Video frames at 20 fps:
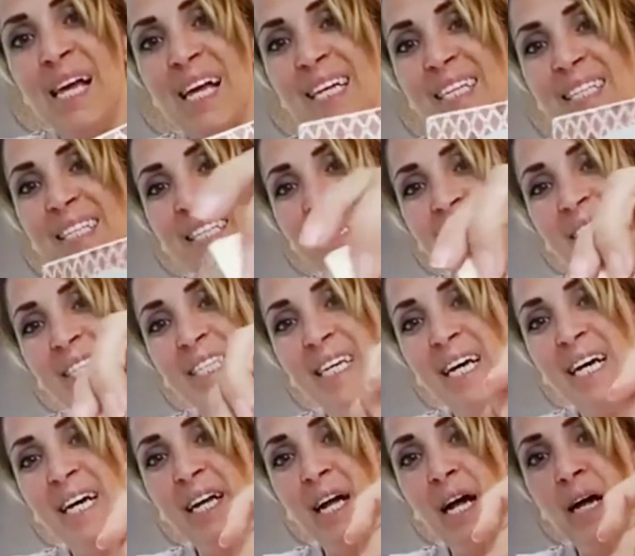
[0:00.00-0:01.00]

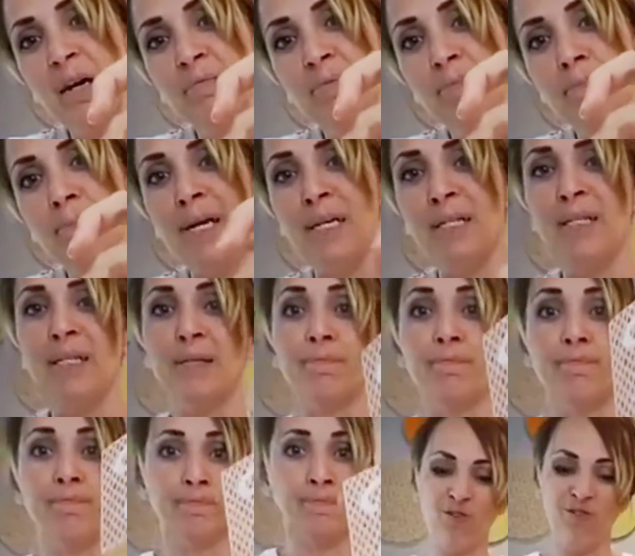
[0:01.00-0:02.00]
instead of
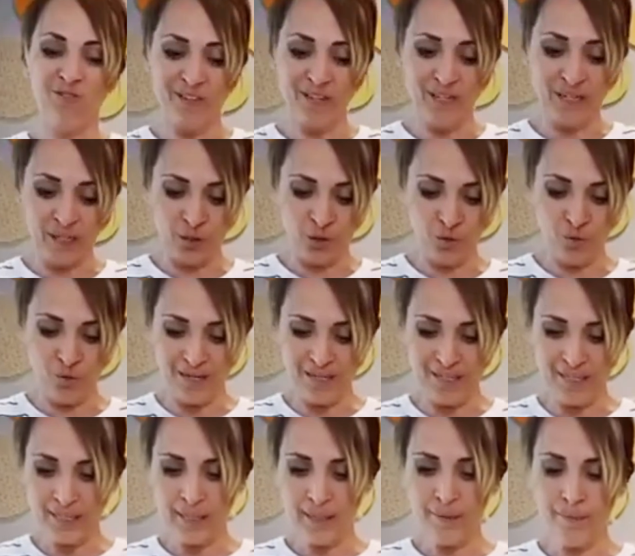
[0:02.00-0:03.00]
painting. You're just going to
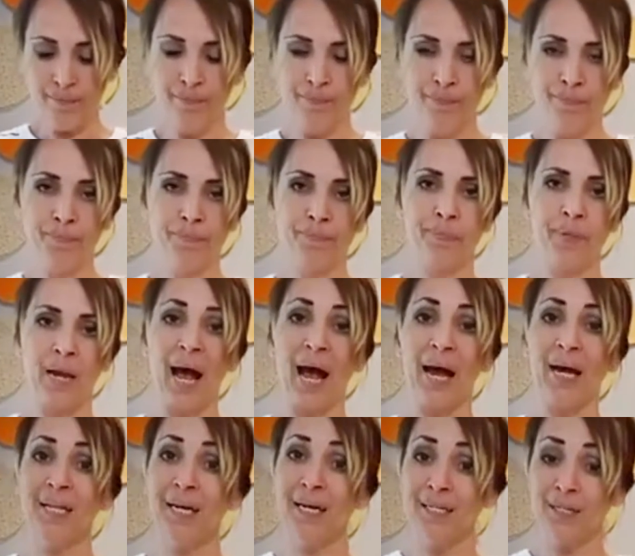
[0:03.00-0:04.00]
trace it.
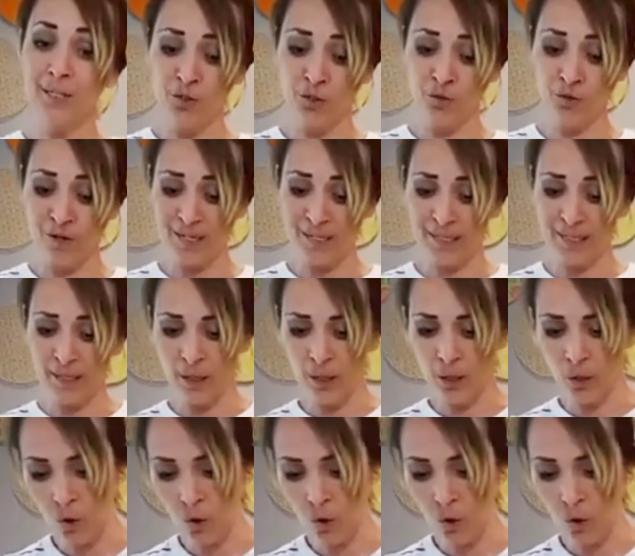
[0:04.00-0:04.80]
I like to trace on the